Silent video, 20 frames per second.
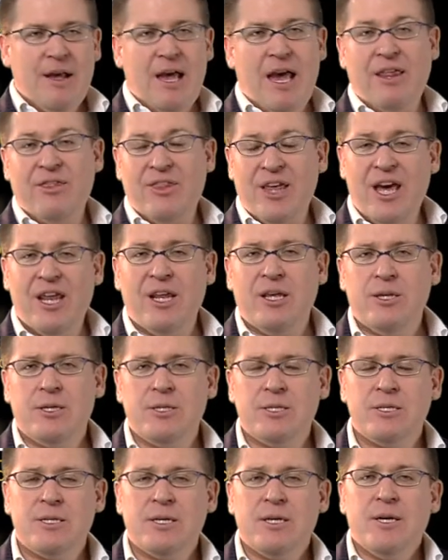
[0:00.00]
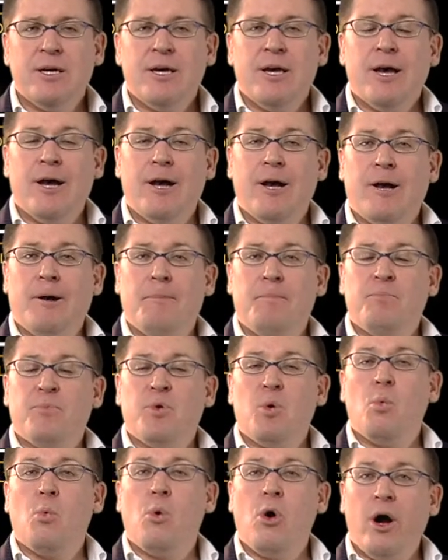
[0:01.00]
and that is,
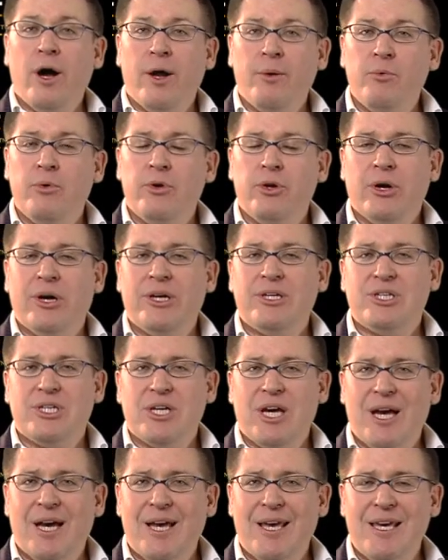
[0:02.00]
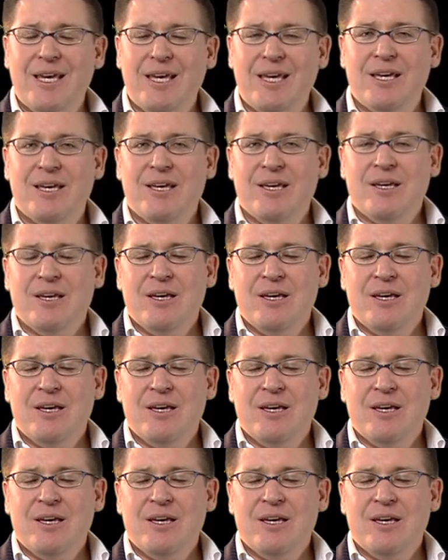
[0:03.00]
why would I take